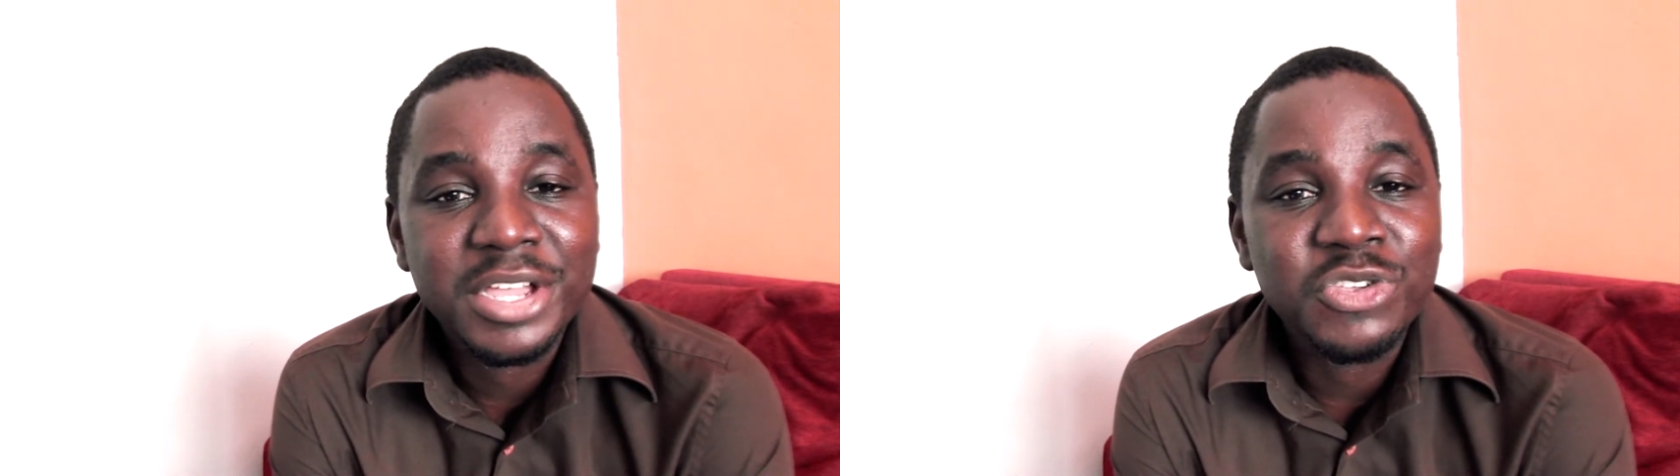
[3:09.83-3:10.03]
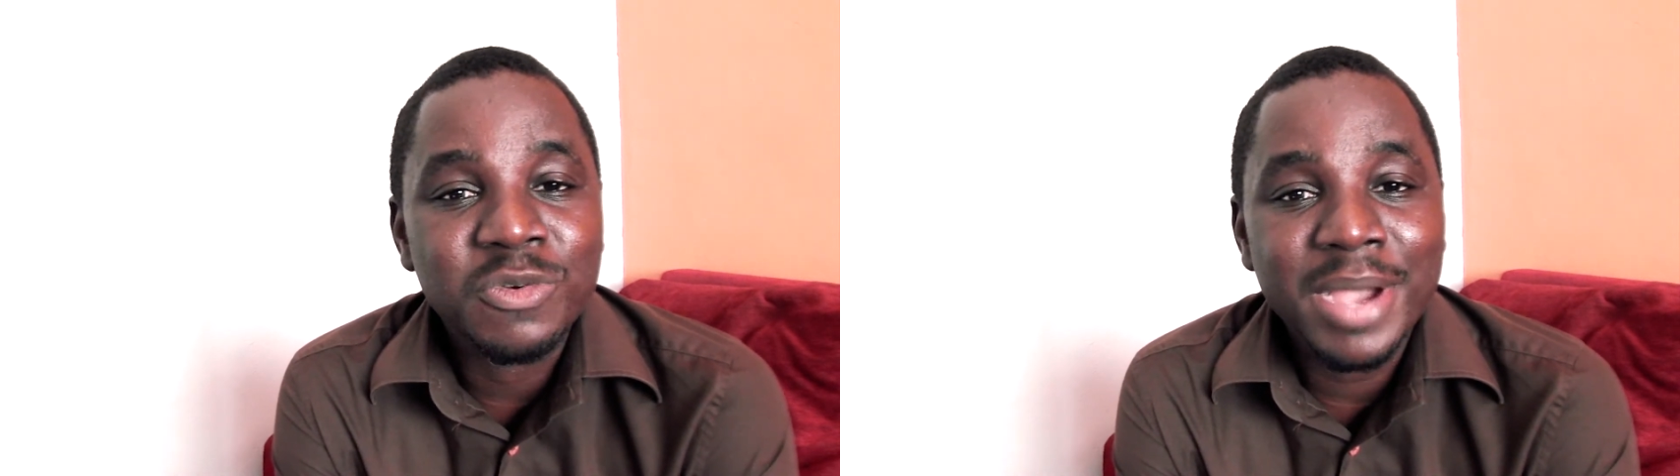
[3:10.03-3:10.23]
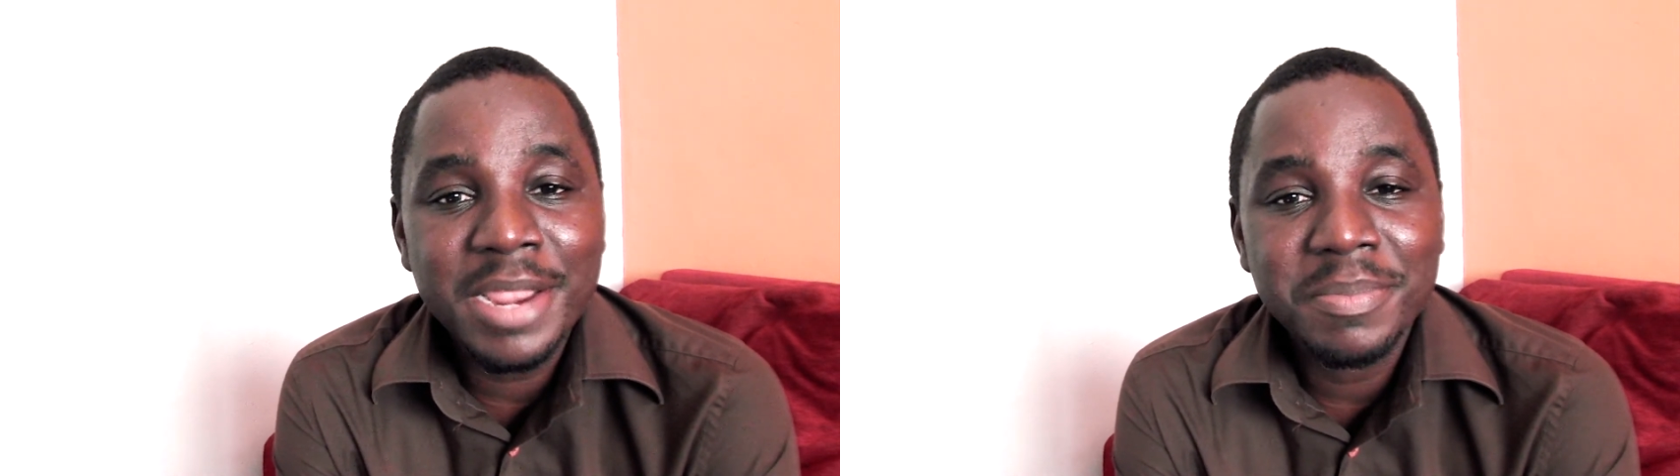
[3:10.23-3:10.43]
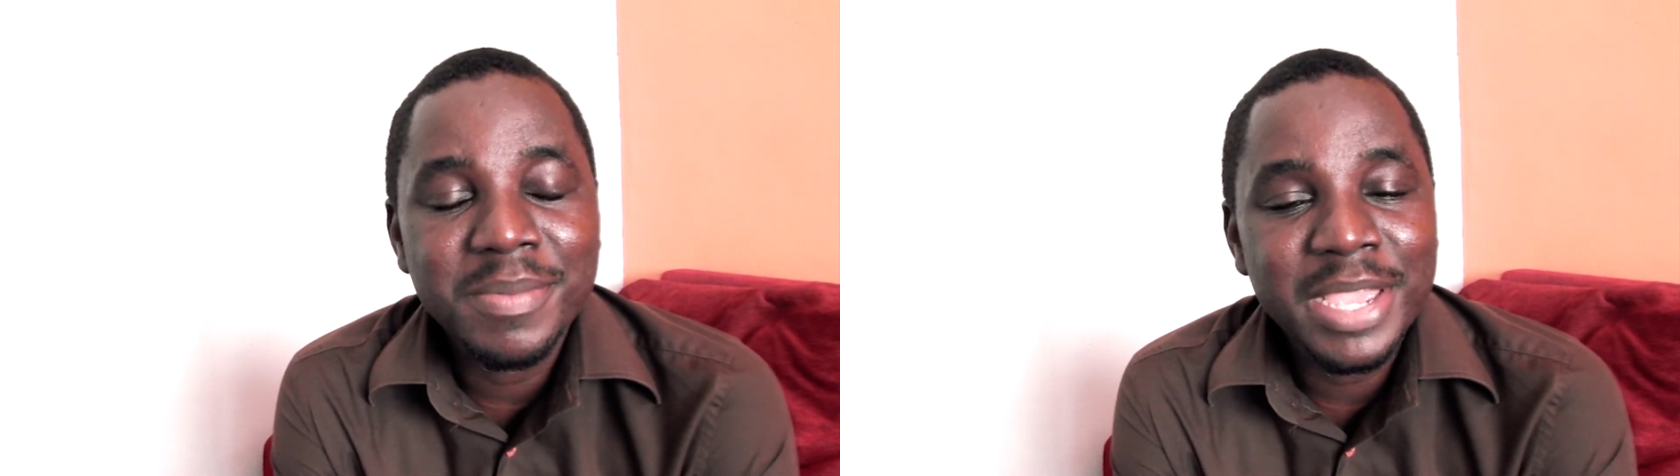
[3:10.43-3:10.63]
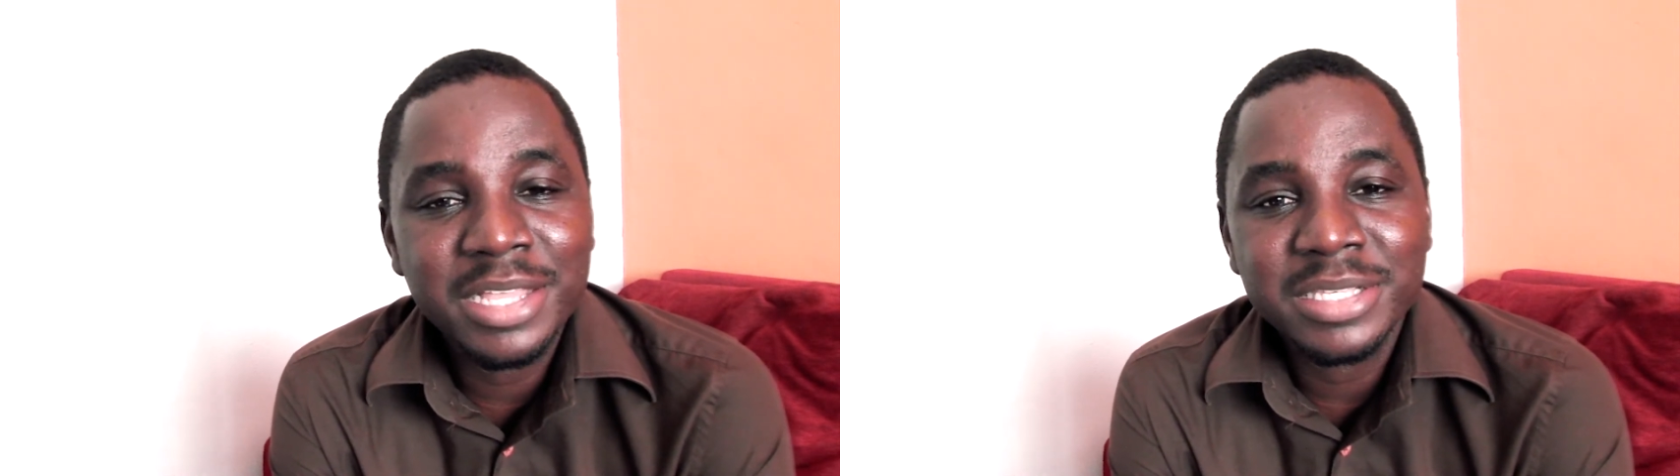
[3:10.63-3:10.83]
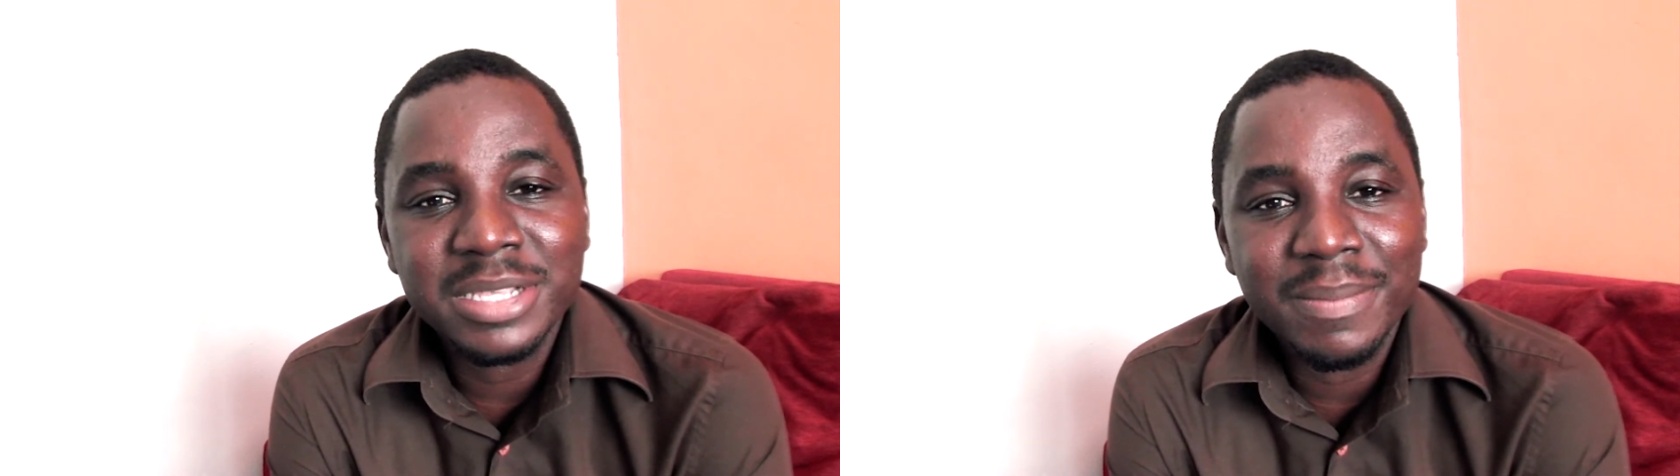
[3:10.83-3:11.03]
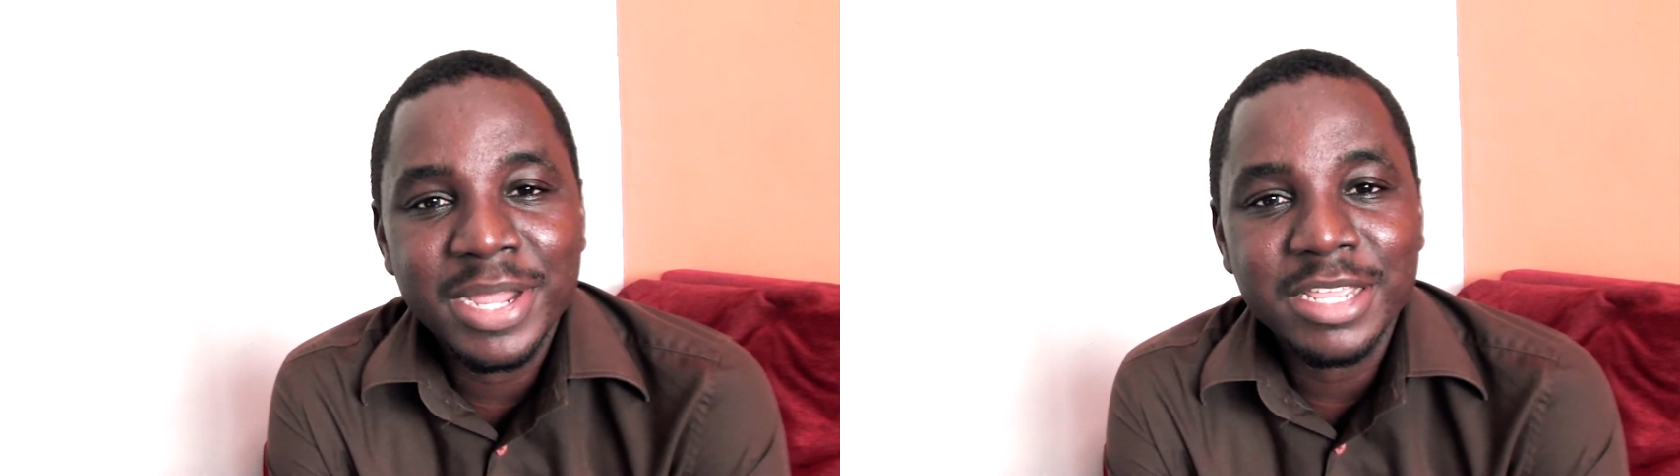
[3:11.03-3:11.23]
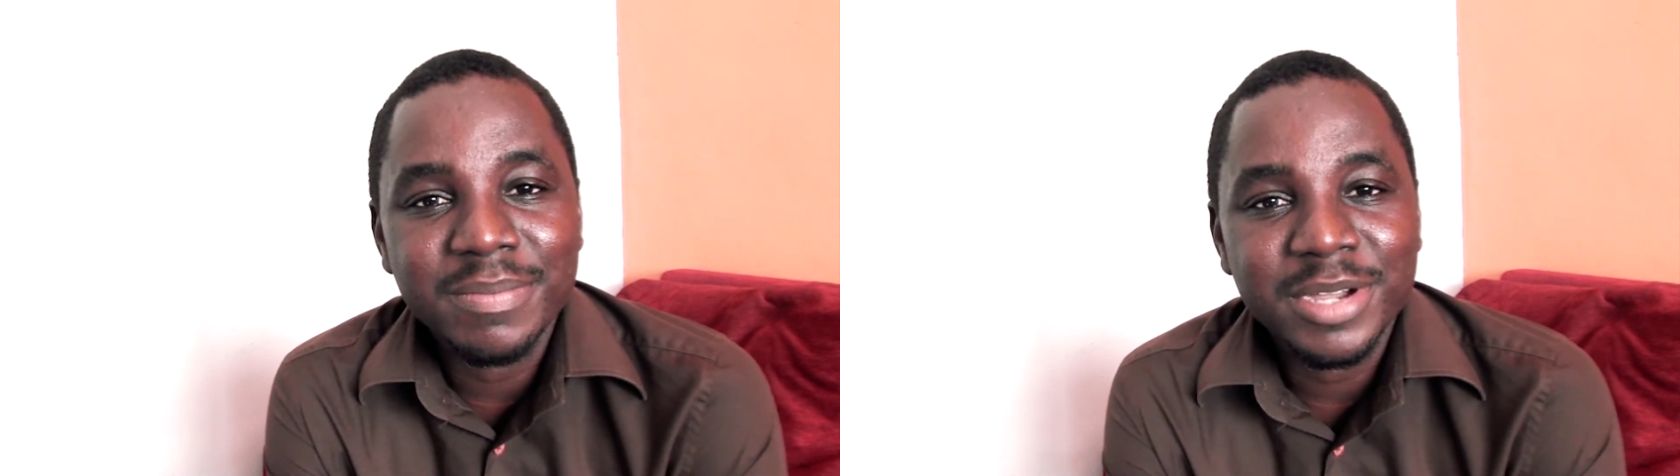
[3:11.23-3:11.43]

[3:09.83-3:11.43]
You might be making some money,